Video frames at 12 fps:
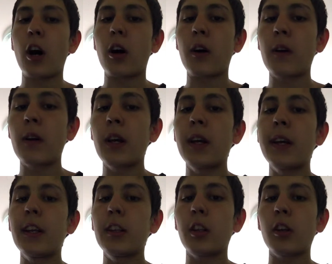the law
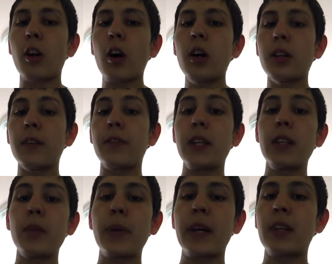of independent
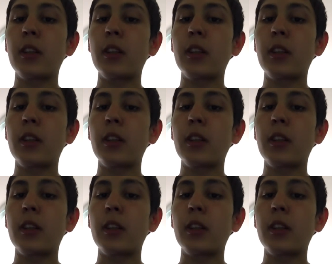assortment.